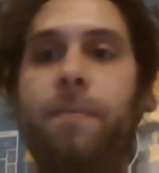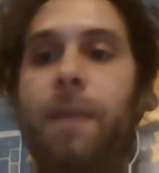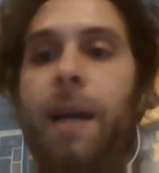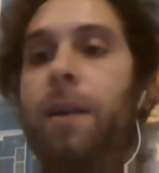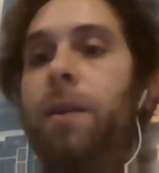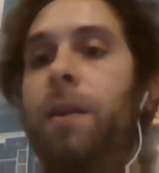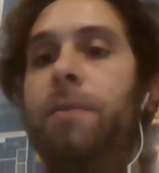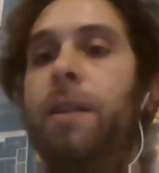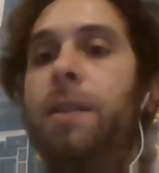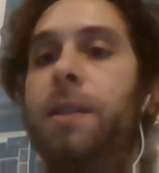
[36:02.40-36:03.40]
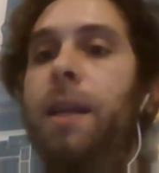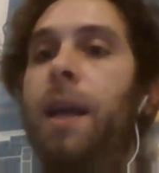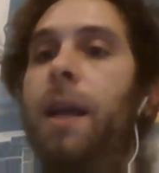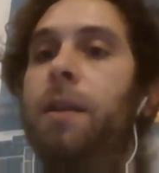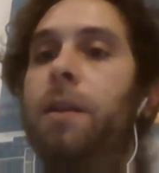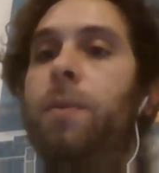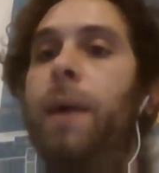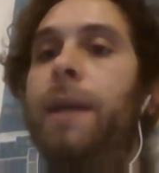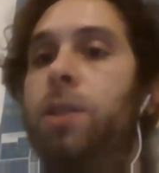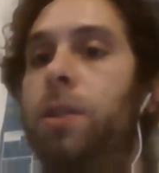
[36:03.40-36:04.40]
I don't know if there is any other
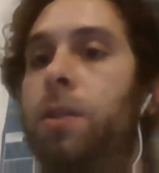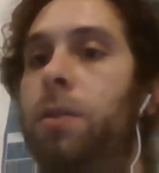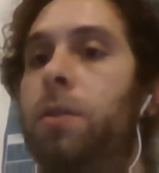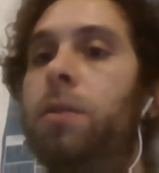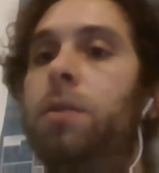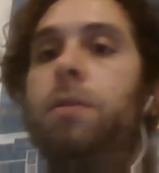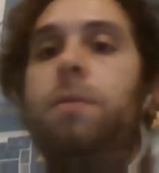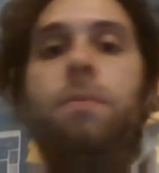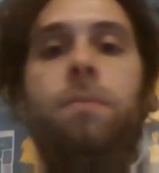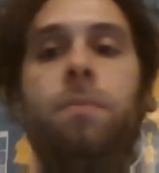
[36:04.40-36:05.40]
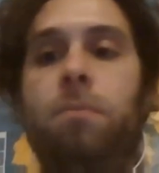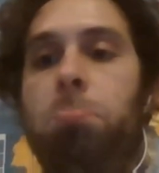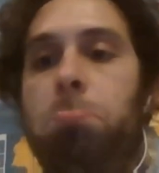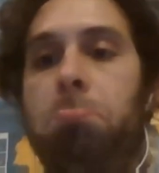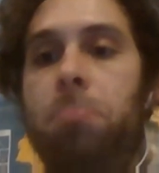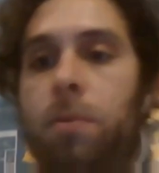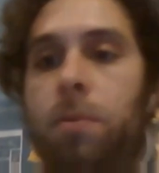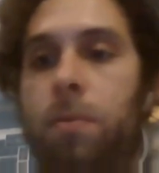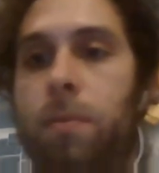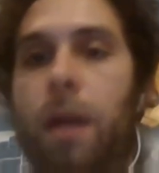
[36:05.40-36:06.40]
question. You
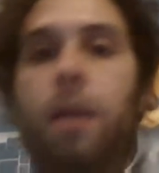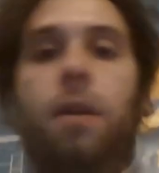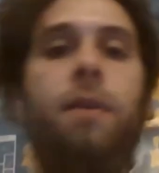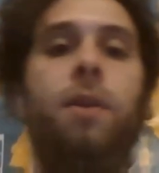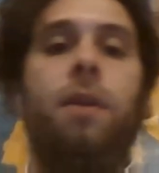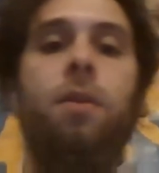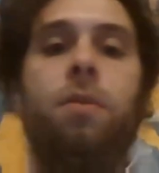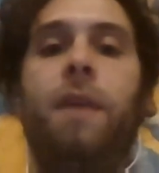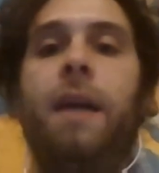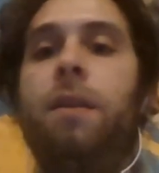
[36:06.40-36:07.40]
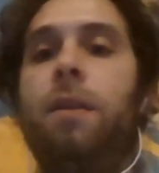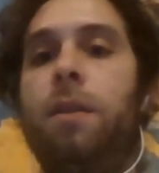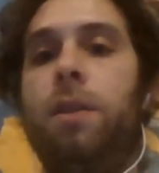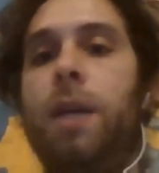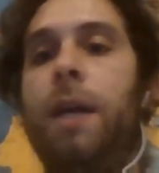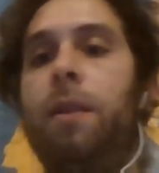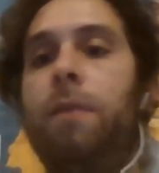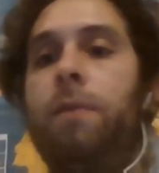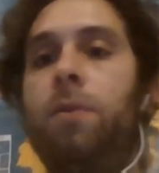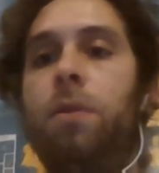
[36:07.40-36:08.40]
can also write it in the chat
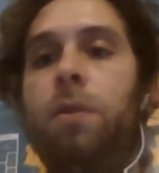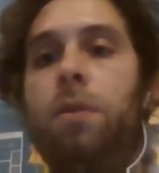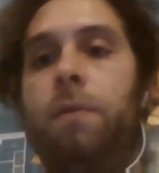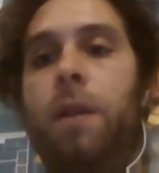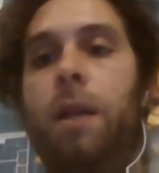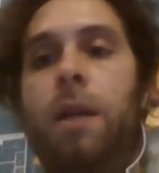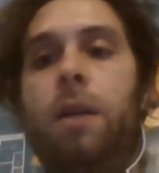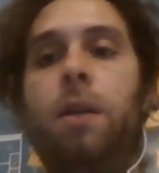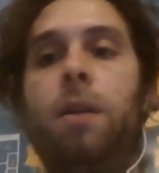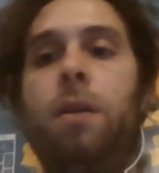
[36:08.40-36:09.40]
if you don't feel like